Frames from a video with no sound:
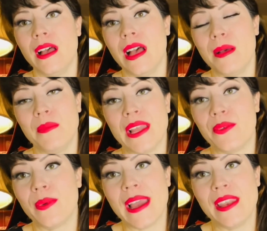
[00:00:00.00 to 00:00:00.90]
I'm like
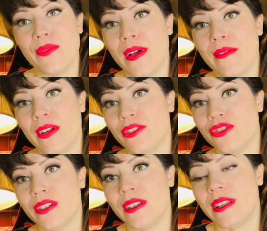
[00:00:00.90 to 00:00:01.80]
right at
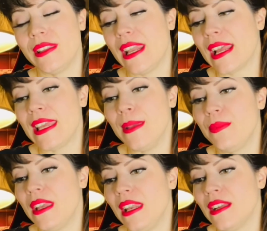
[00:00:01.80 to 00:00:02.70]
500, and then I keep
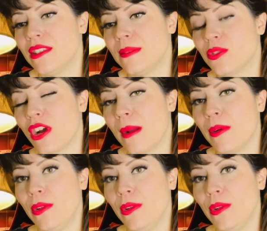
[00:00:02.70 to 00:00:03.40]
getting a subscriber,